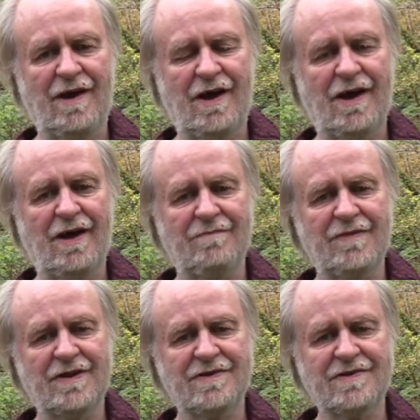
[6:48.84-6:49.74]

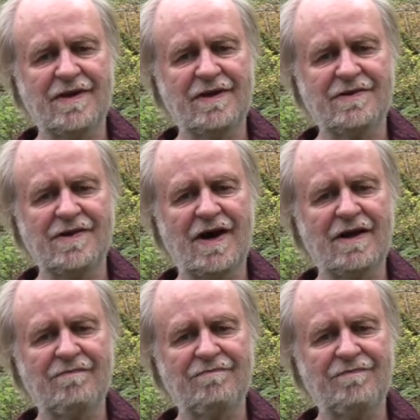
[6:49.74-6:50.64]
It's
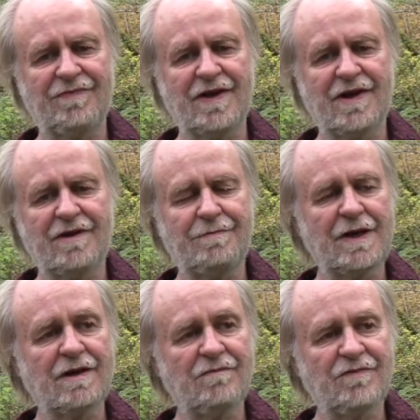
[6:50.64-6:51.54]
not, to be
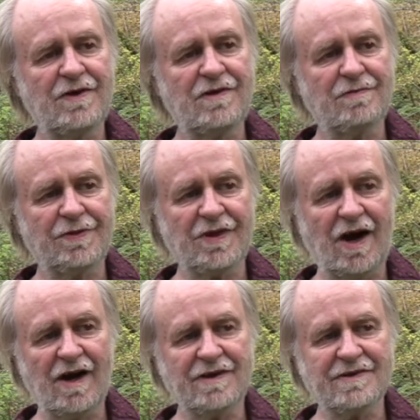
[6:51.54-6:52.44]
confused with the
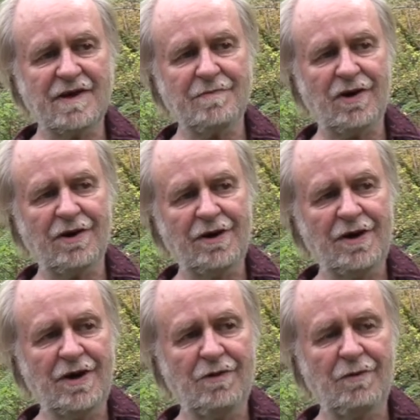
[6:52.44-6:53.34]
high summer
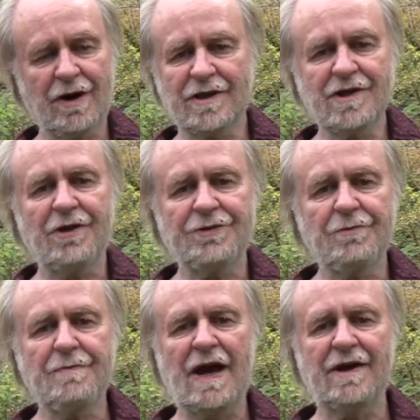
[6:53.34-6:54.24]
where it's all
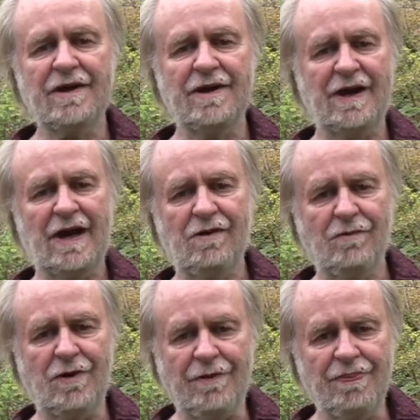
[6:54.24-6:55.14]
dramatic and
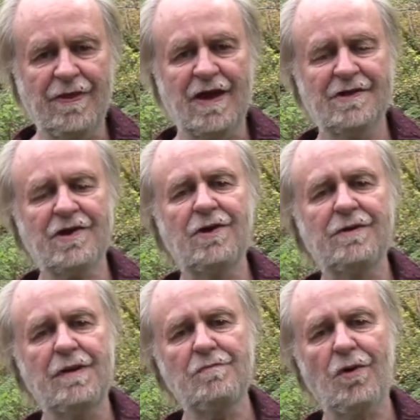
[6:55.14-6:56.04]
outward. It's going
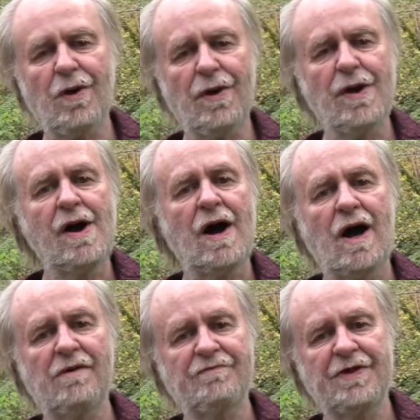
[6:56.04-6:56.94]
to be more
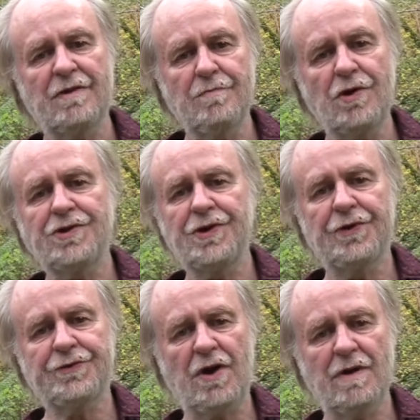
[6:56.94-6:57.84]
of the
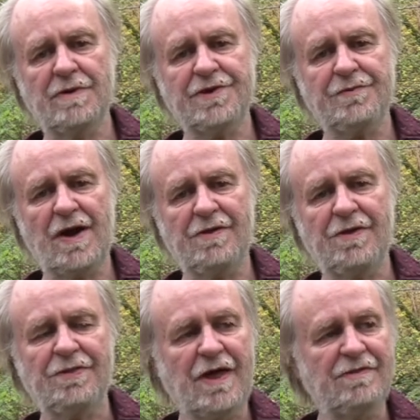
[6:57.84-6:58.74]
emotional dramas
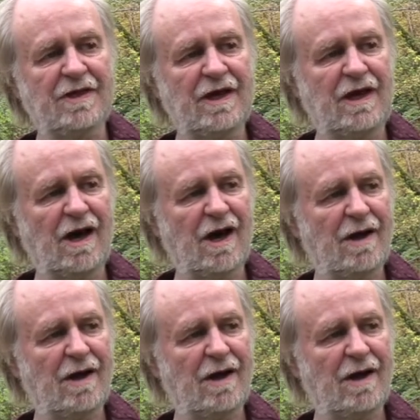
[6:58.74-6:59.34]
rather than the